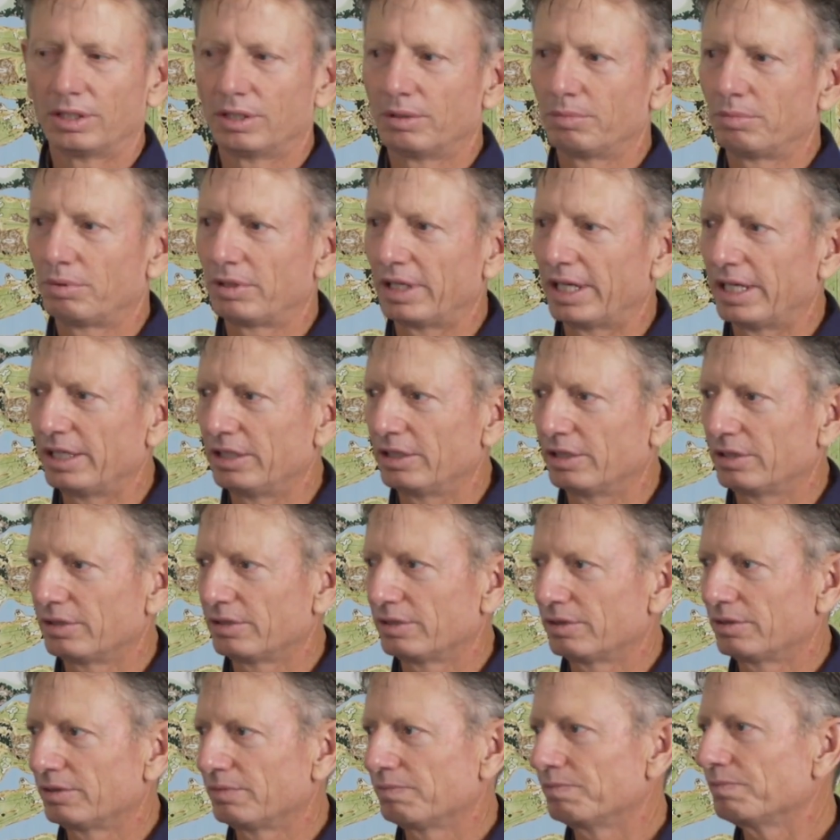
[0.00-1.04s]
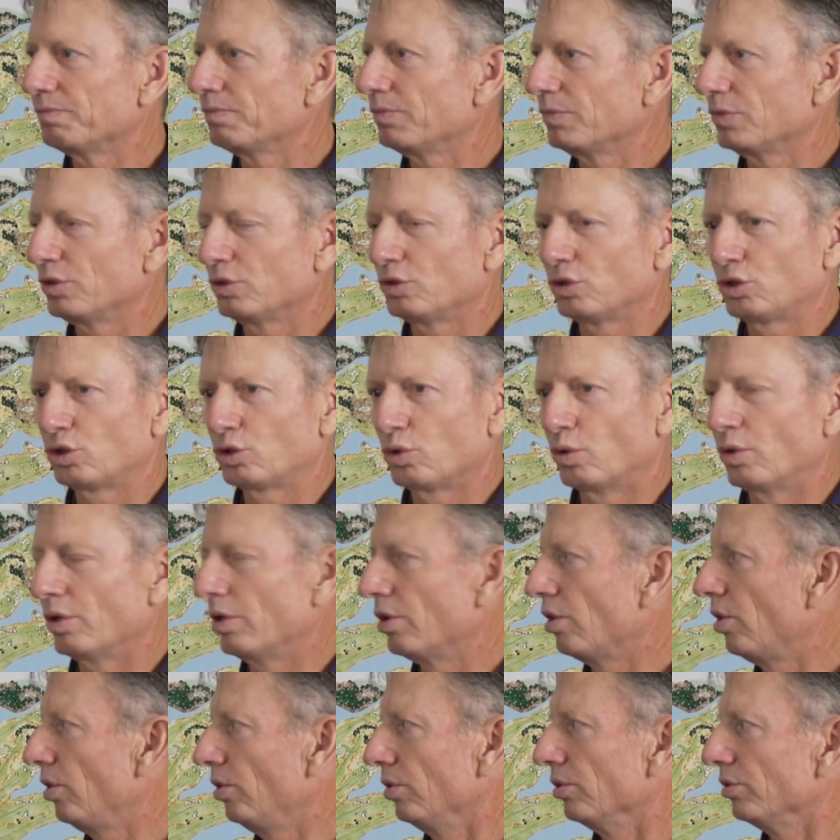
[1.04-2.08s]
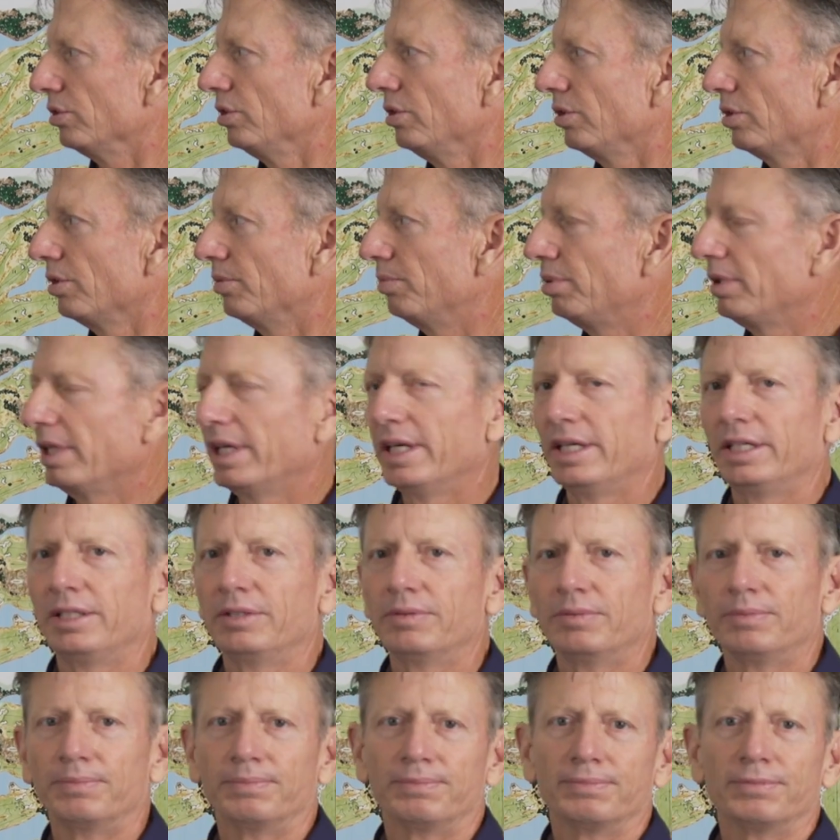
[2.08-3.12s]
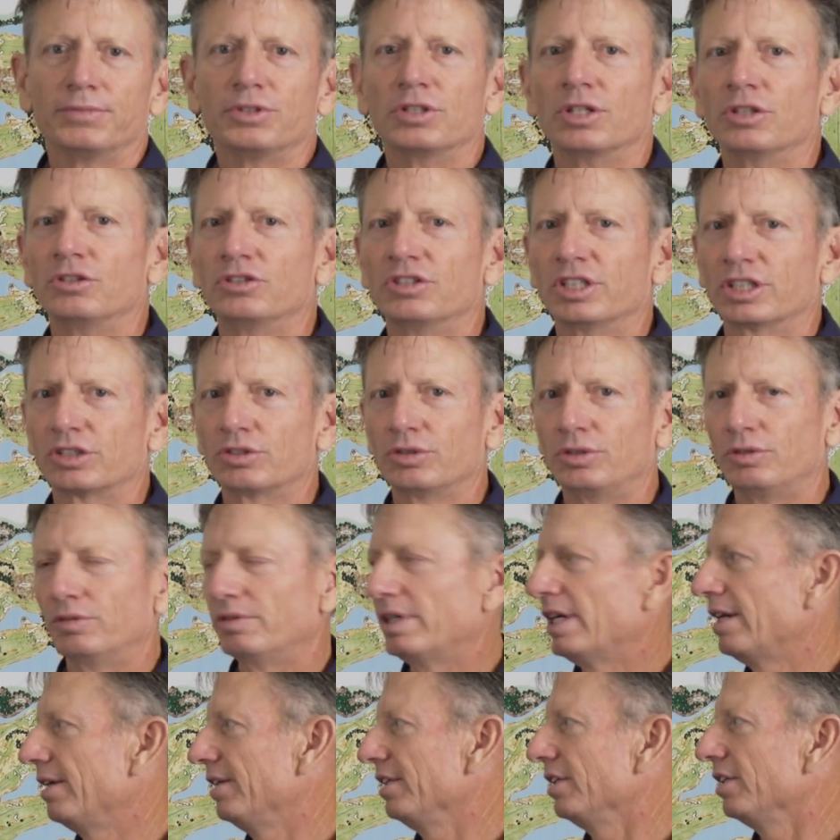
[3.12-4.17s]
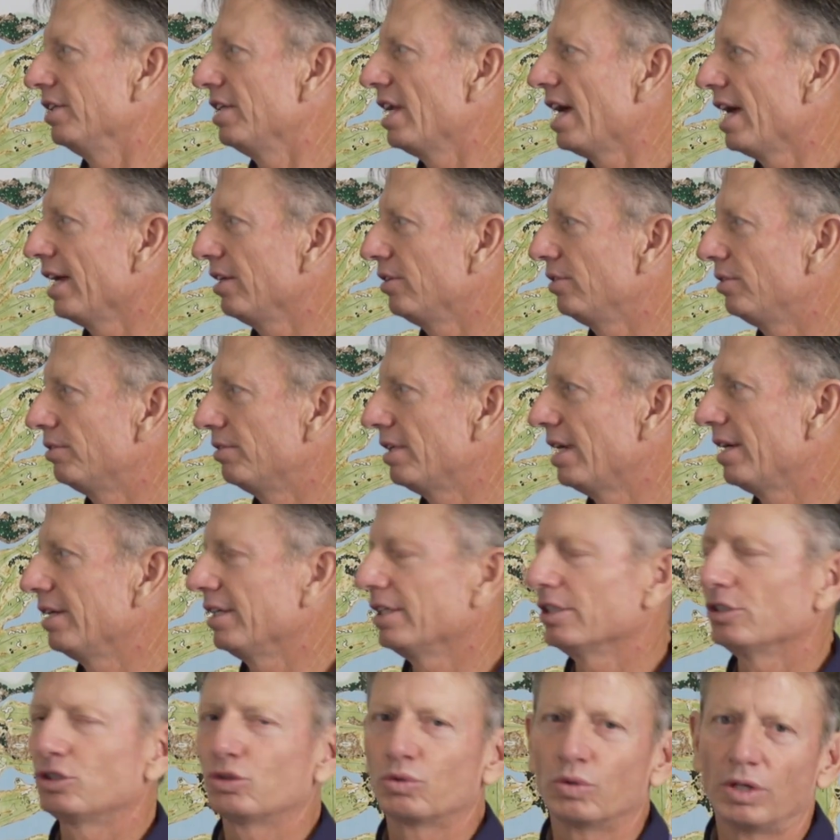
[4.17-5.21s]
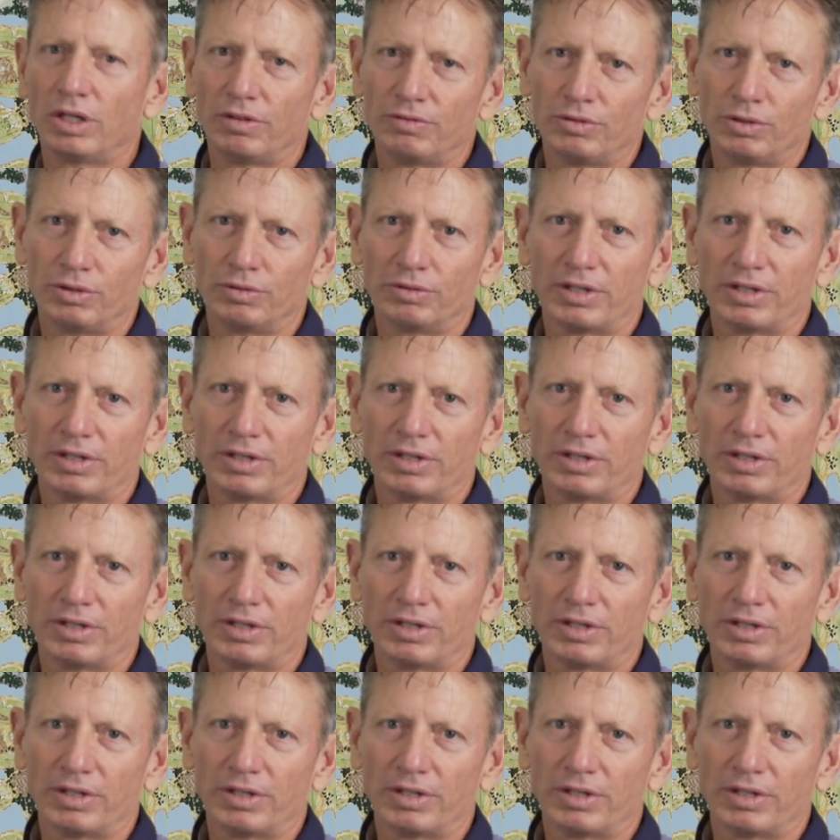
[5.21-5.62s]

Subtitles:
play shorter hole? You could play a 6-hole routing, a 9-hole routing, a 12-hole